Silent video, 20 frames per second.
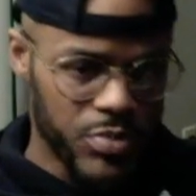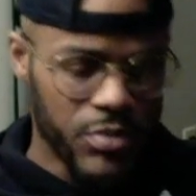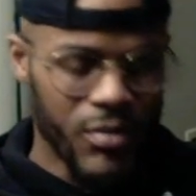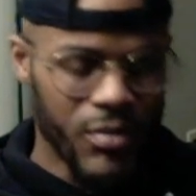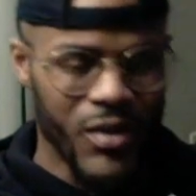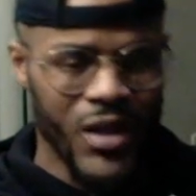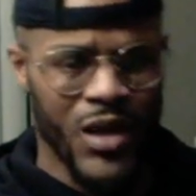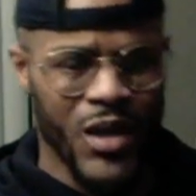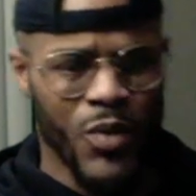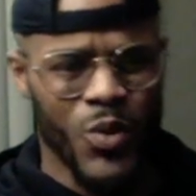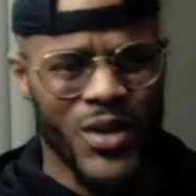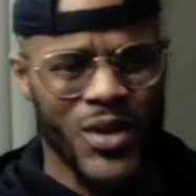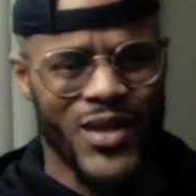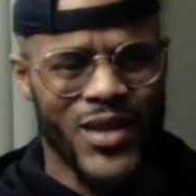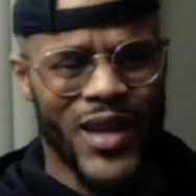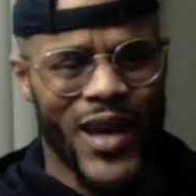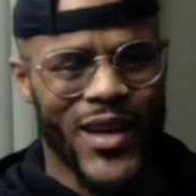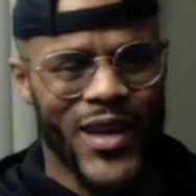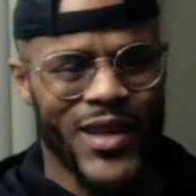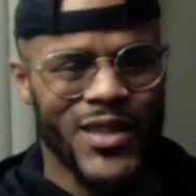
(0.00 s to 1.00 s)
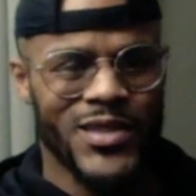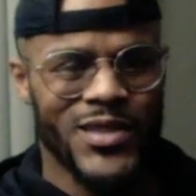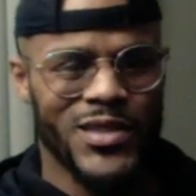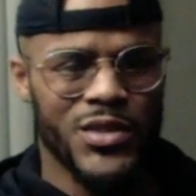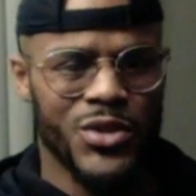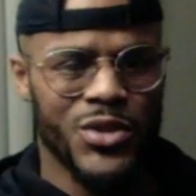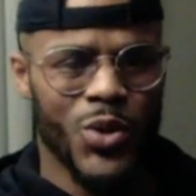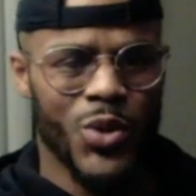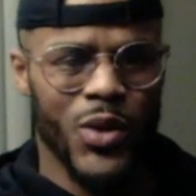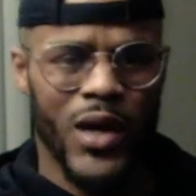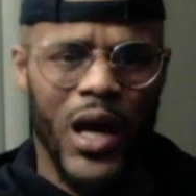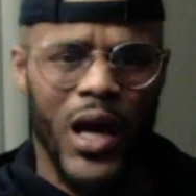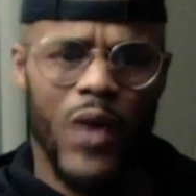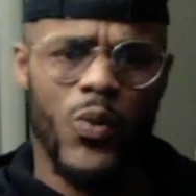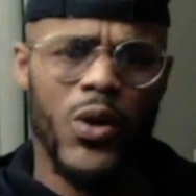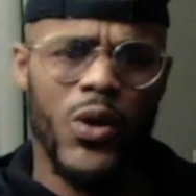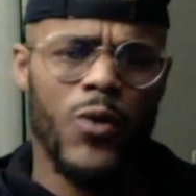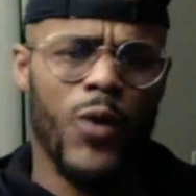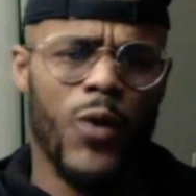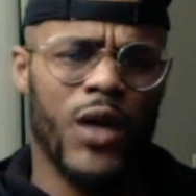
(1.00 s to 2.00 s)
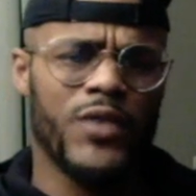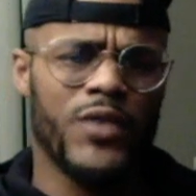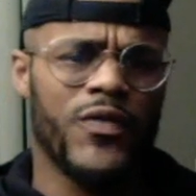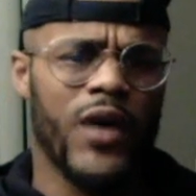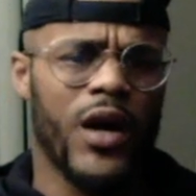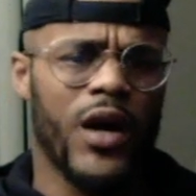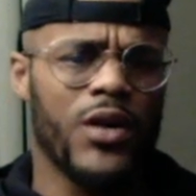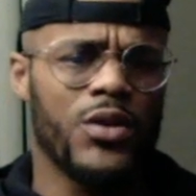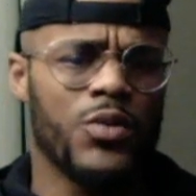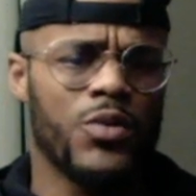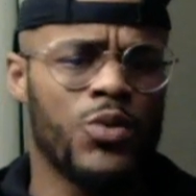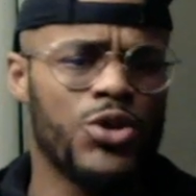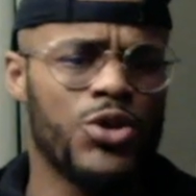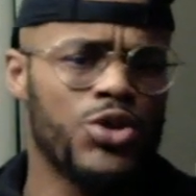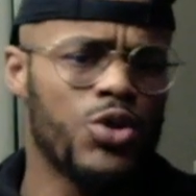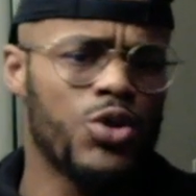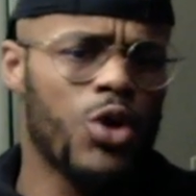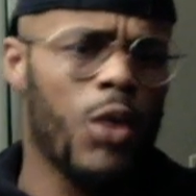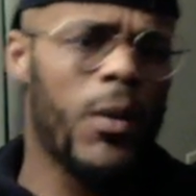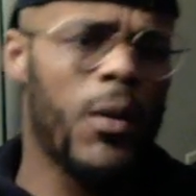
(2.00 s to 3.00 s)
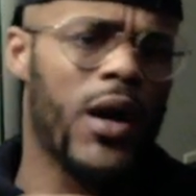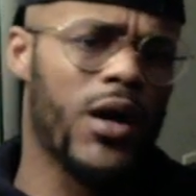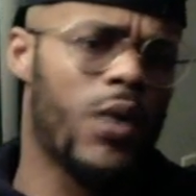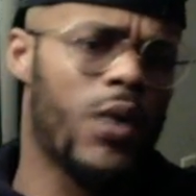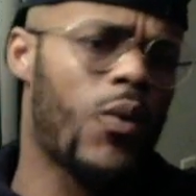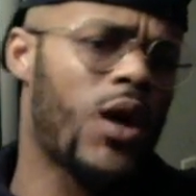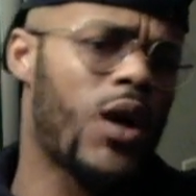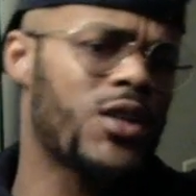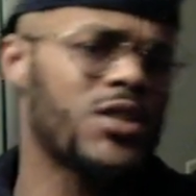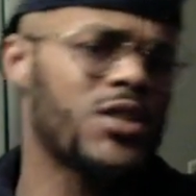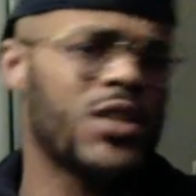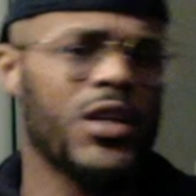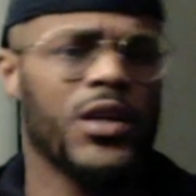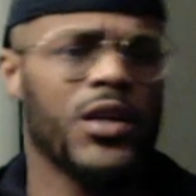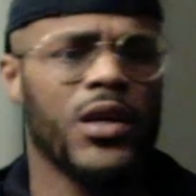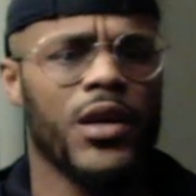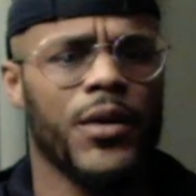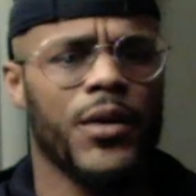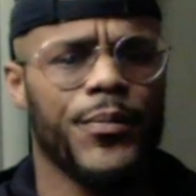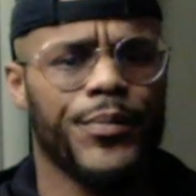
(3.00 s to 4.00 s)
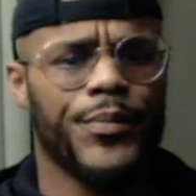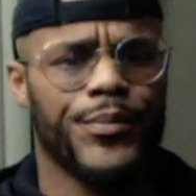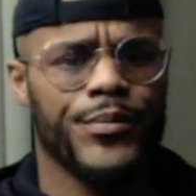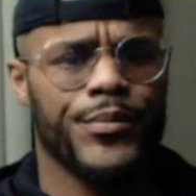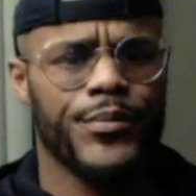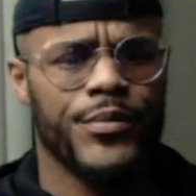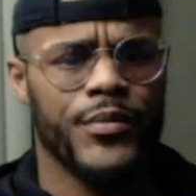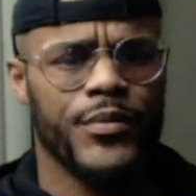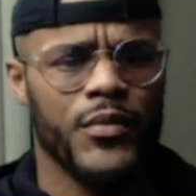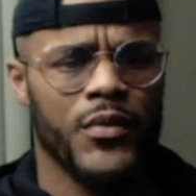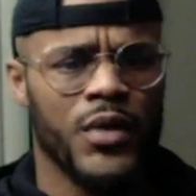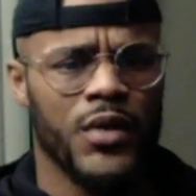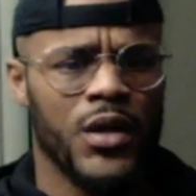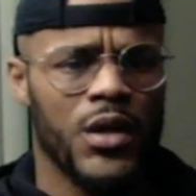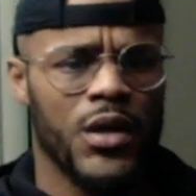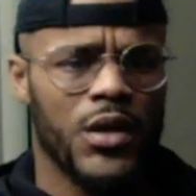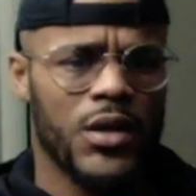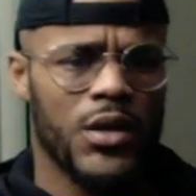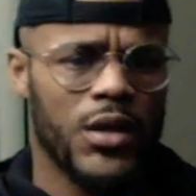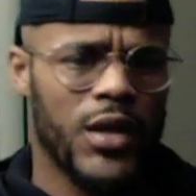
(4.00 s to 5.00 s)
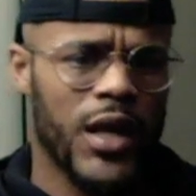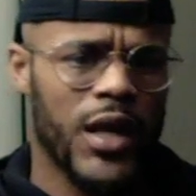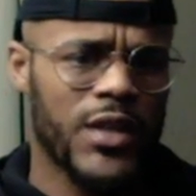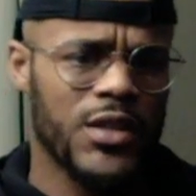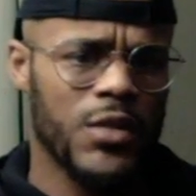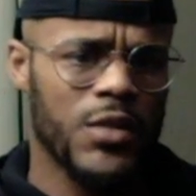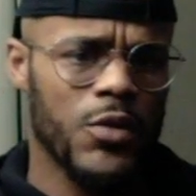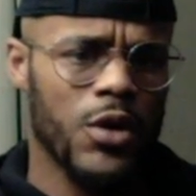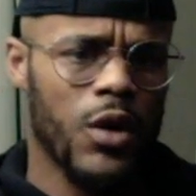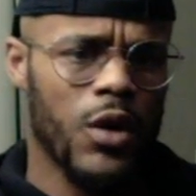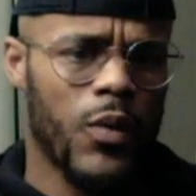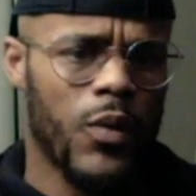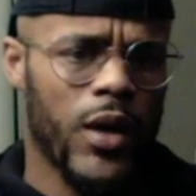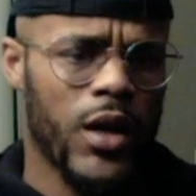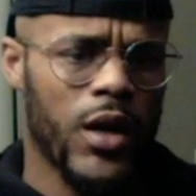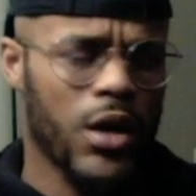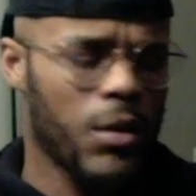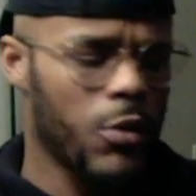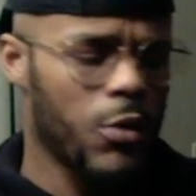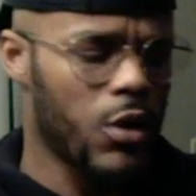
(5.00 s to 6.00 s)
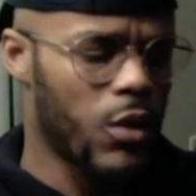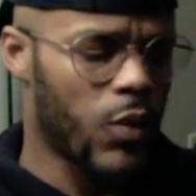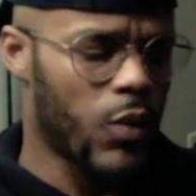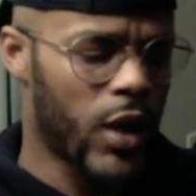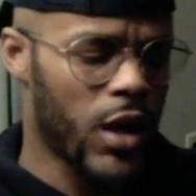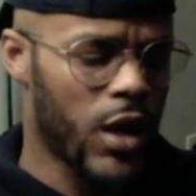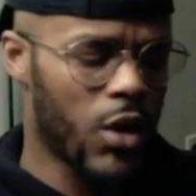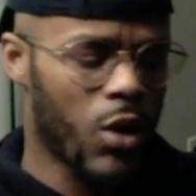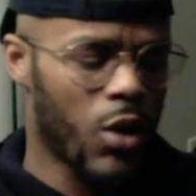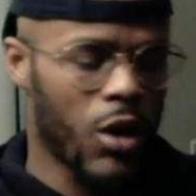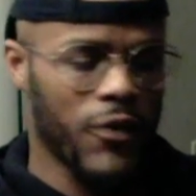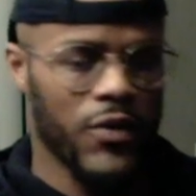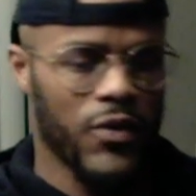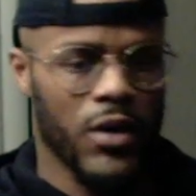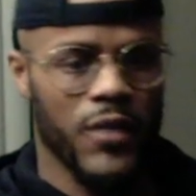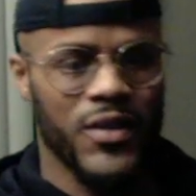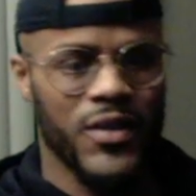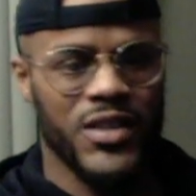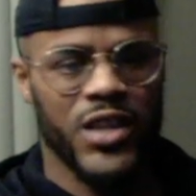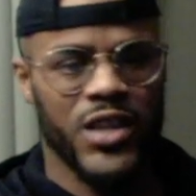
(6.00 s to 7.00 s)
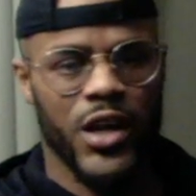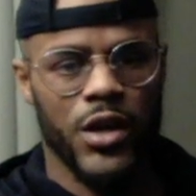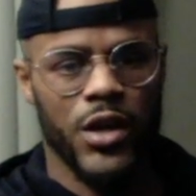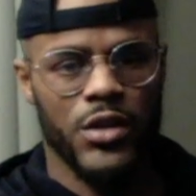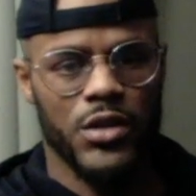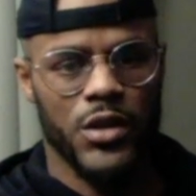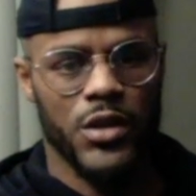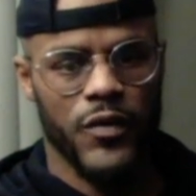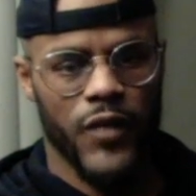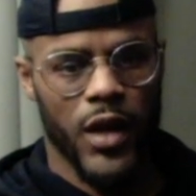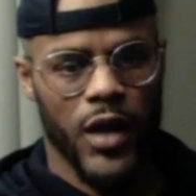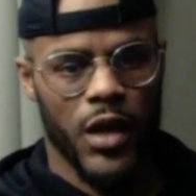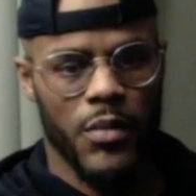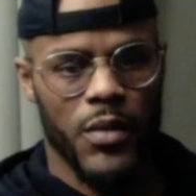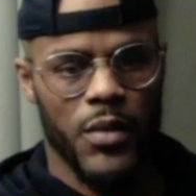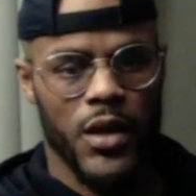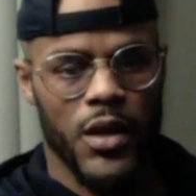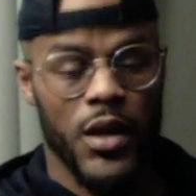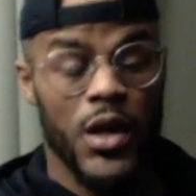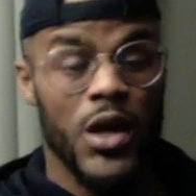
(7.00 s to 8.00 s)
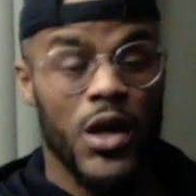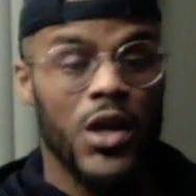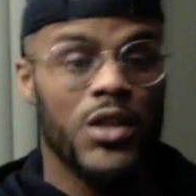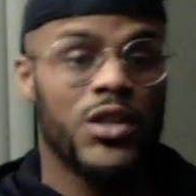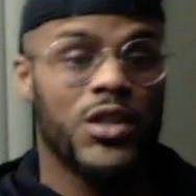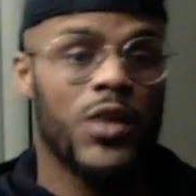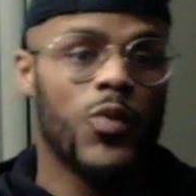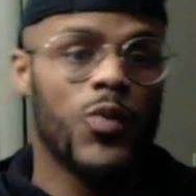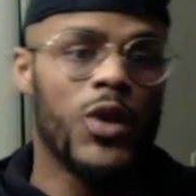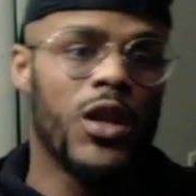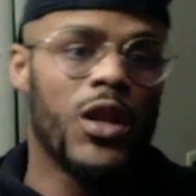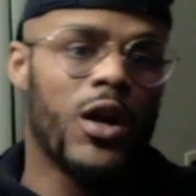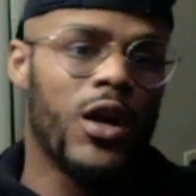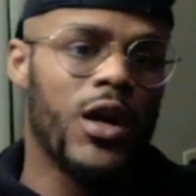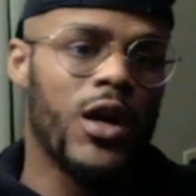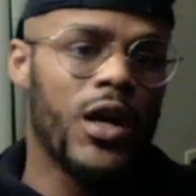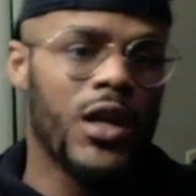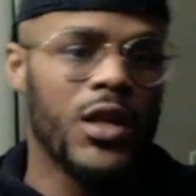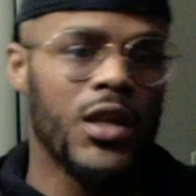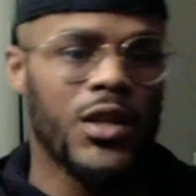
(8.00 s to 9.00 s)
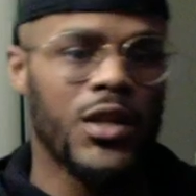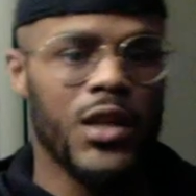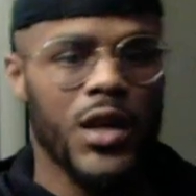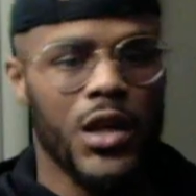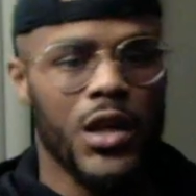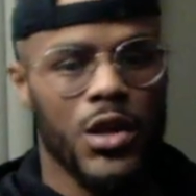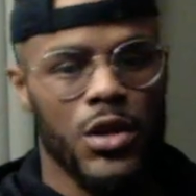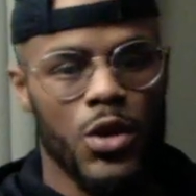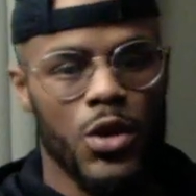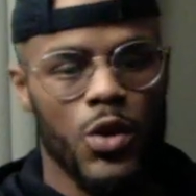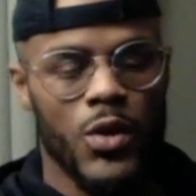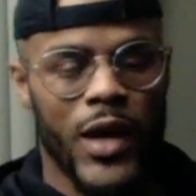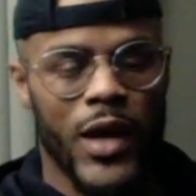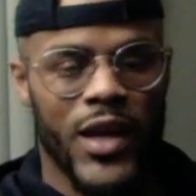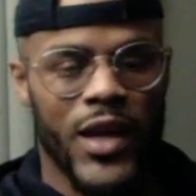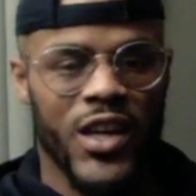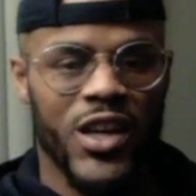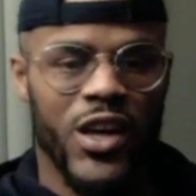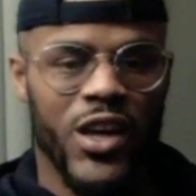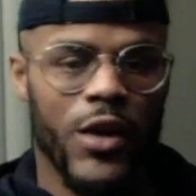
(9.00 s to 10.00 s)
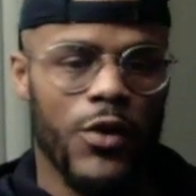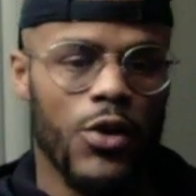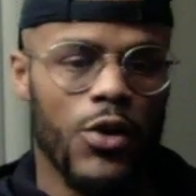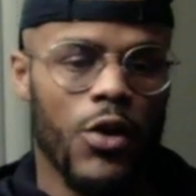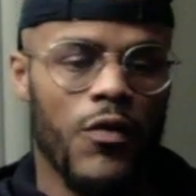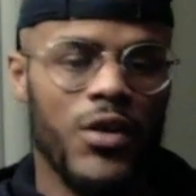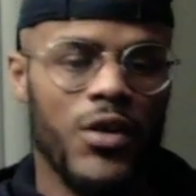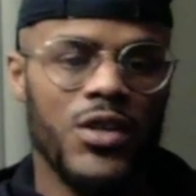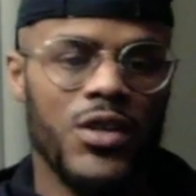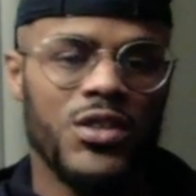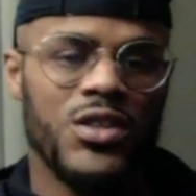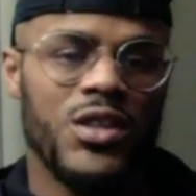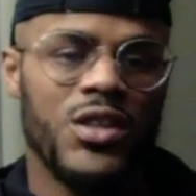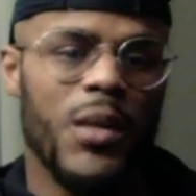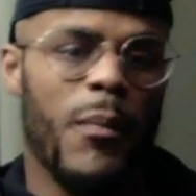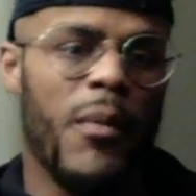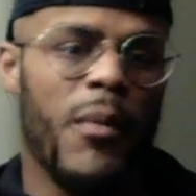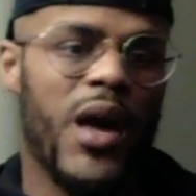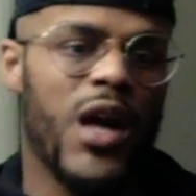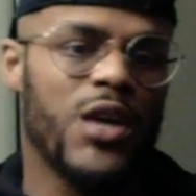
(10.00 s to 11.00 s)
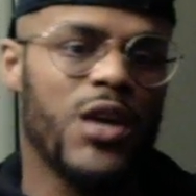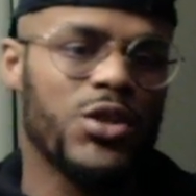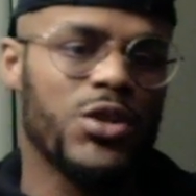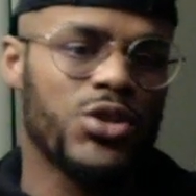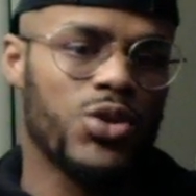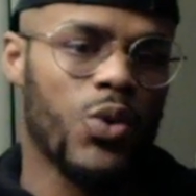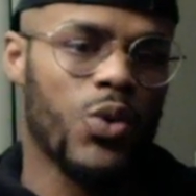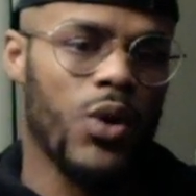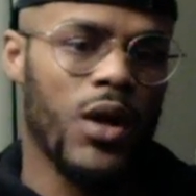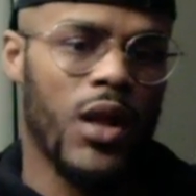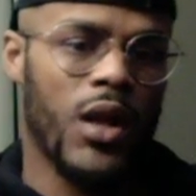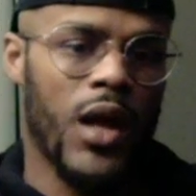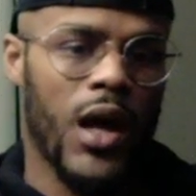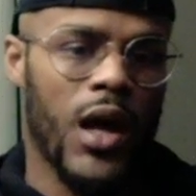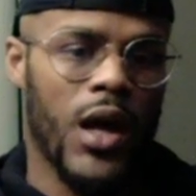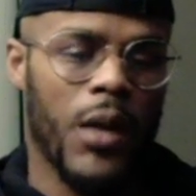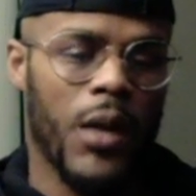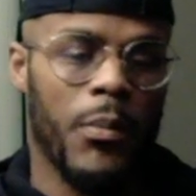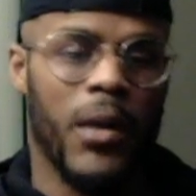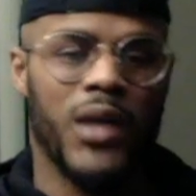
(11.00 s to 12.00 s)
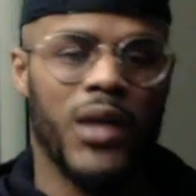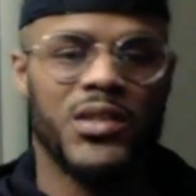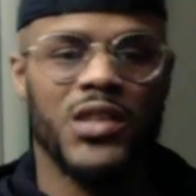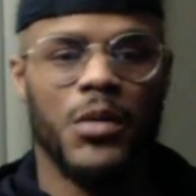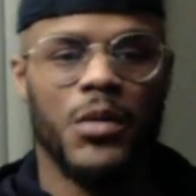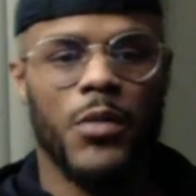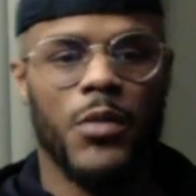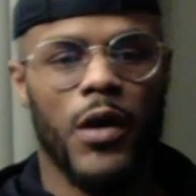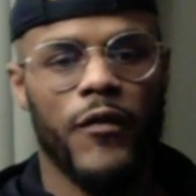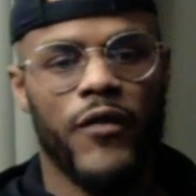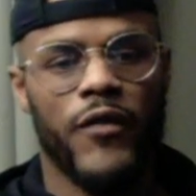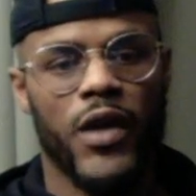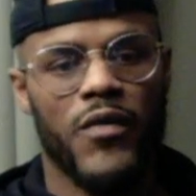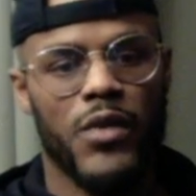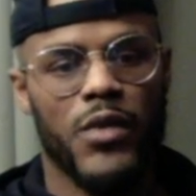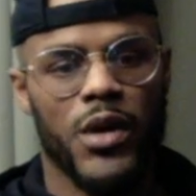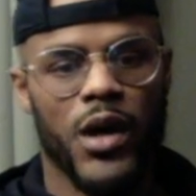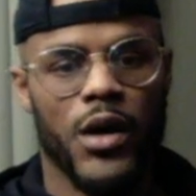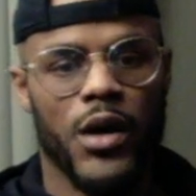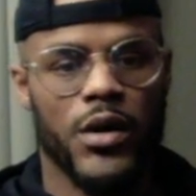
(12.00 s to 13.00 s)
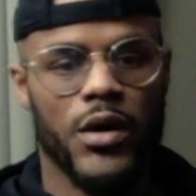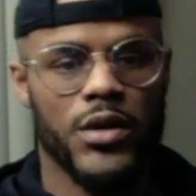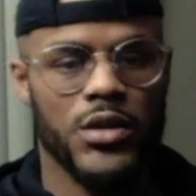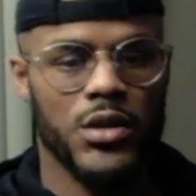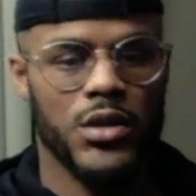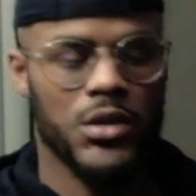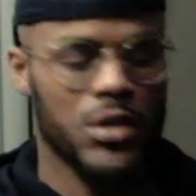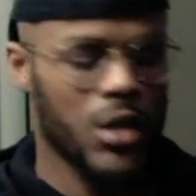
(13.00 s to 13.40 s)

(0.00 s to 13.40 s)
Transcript: And with that is, do it got rewatch value? Would you go back and watch it again? The next thing we're gonna rate it off of is character development. Did we learn anything new that can carry over into the main storyline about some of our favorite characters?